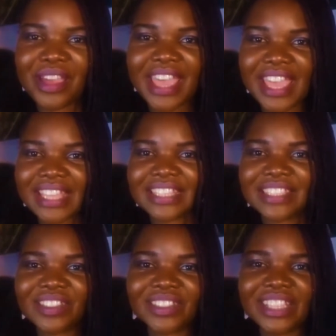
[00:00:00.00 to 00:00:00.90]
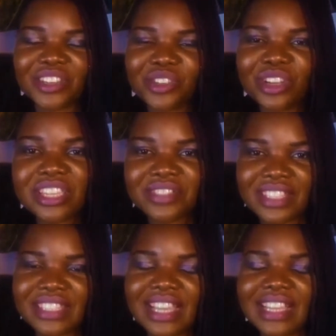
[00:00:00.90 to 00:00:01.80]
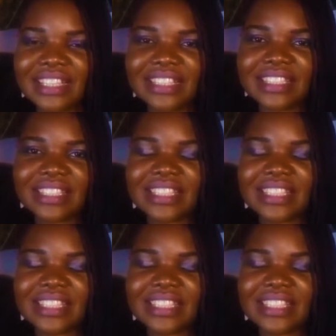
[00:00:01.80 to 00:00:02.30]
and you know, that God-given talent,